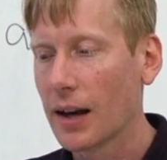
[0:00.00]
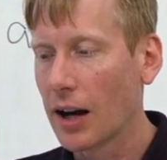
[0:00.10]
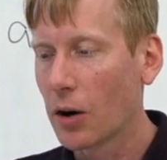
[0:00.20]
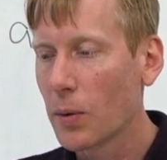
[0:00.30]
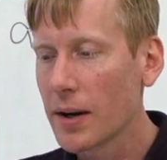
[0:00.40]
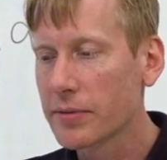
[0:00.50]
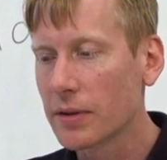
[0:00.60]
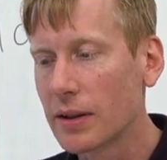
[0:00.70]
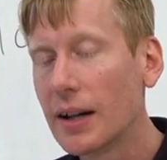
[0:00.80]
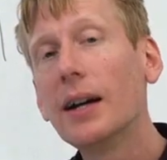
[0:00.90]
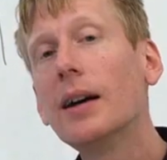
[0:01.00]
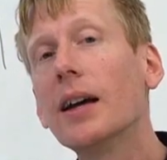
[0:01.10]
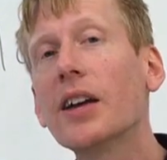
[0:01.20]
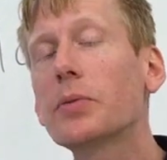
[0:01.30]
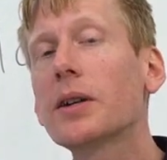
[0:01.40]
However,
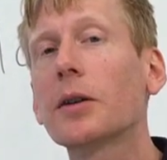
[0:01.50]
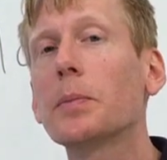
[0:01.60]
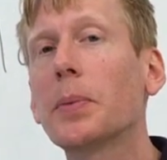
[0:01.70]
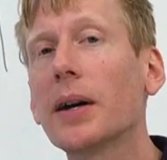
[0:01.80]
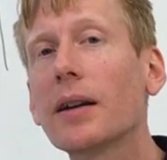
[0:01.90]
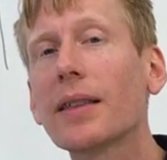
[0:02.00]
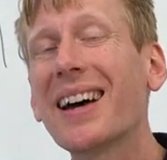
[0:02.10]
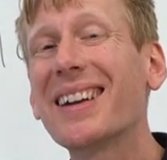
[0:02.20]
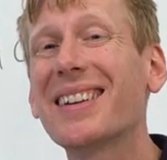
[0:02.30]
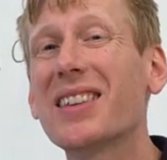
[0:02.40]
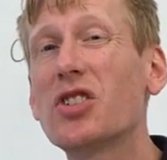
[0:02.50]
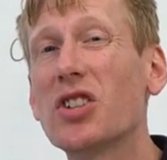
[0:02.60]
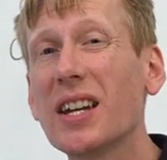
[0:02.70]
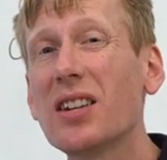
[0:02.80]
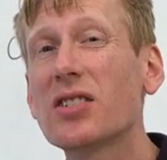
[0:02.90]
if we compare that to the
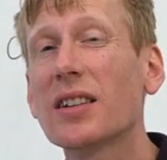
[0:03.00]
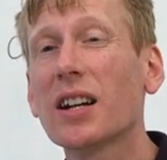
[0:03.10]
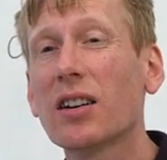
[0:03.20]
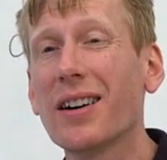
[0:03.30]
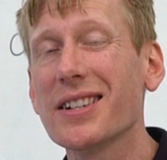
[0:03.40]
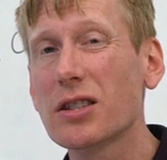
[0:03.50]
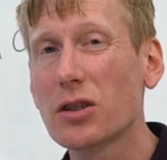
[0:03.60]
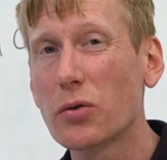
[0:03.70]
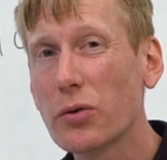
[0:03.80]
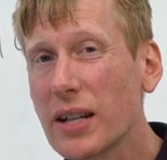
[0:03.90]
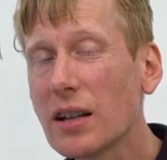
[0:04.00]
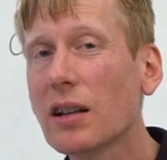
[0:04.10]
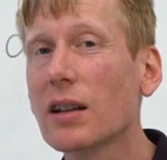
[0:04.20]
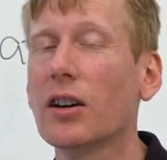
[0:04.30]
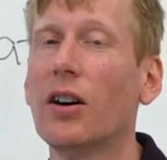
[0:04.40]
change in the cost, the
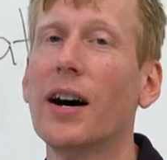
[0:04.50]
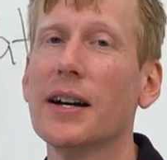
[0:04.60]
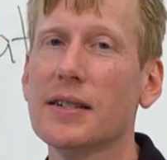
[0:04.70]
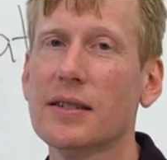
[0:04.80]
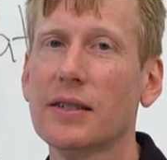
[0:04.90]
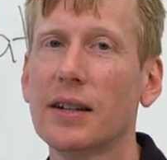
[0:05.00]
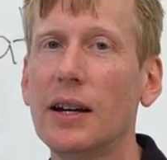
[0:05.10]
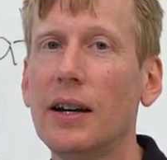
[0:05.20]
real cost